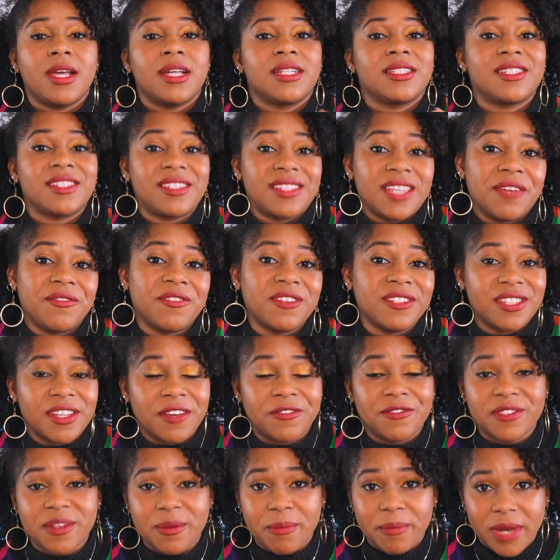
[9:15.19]
To save yourself
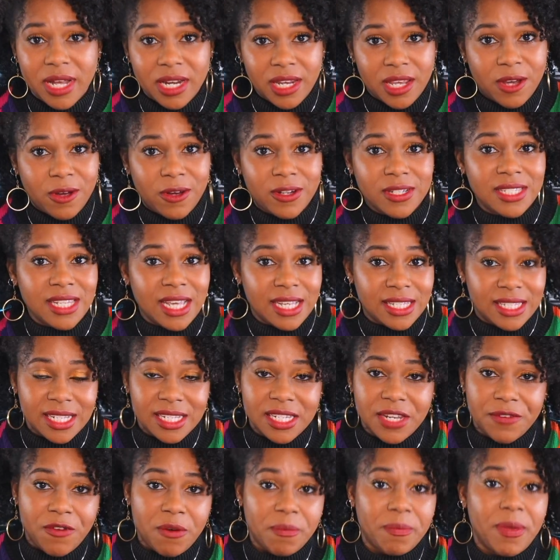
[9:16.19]
some money on testing different